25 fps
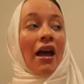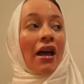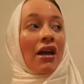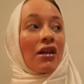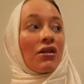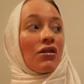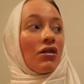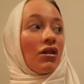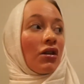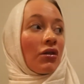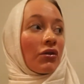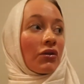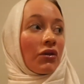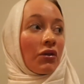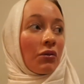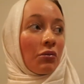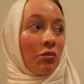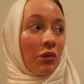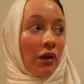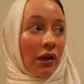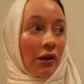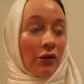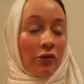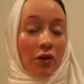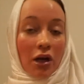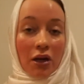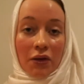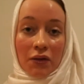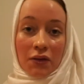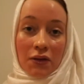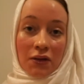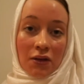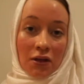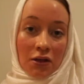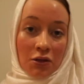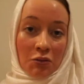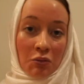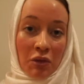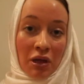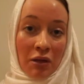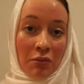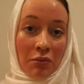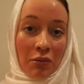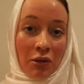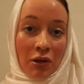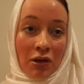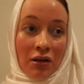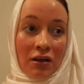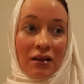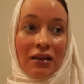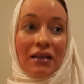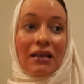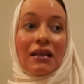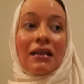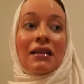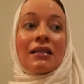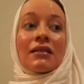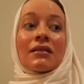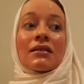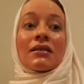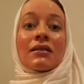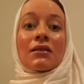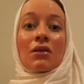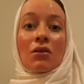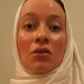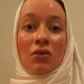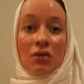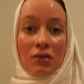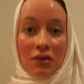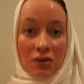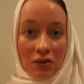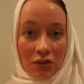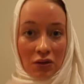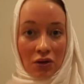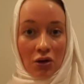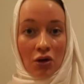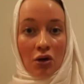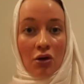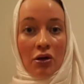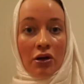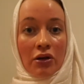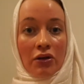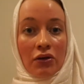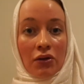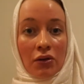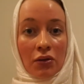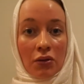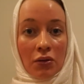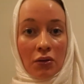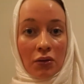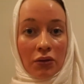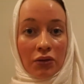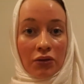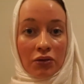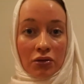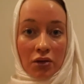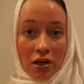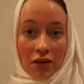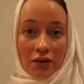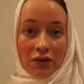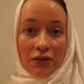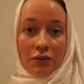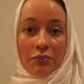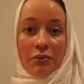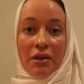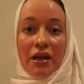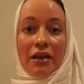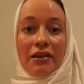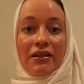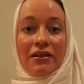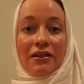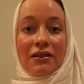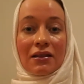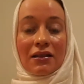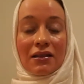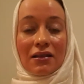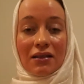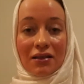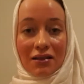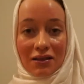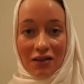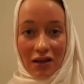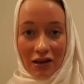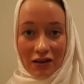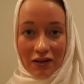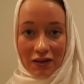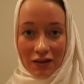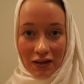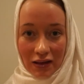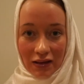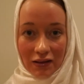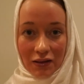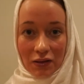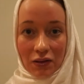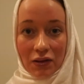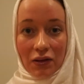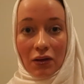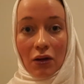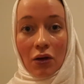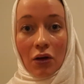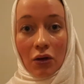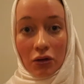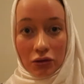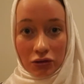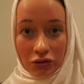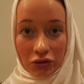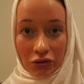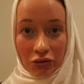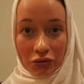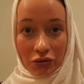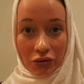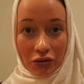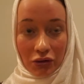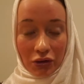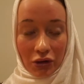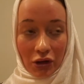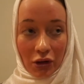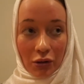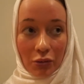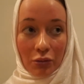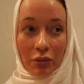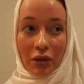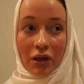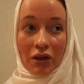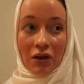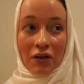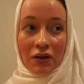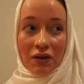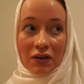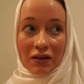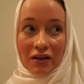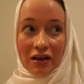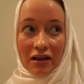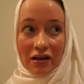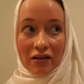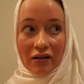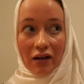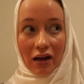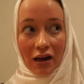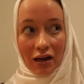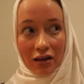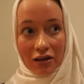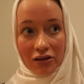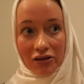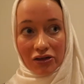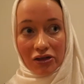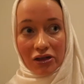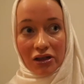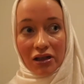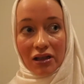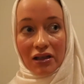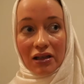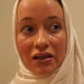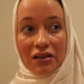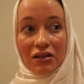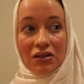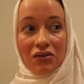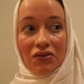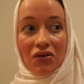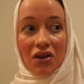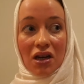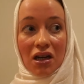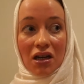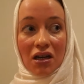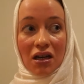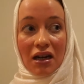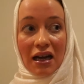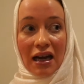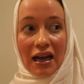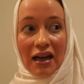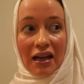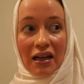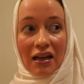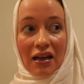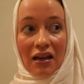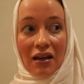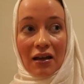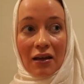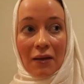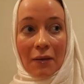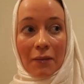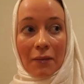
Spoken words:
You know, to be around such people is also going to transmit success on you, you know, because their energy is very like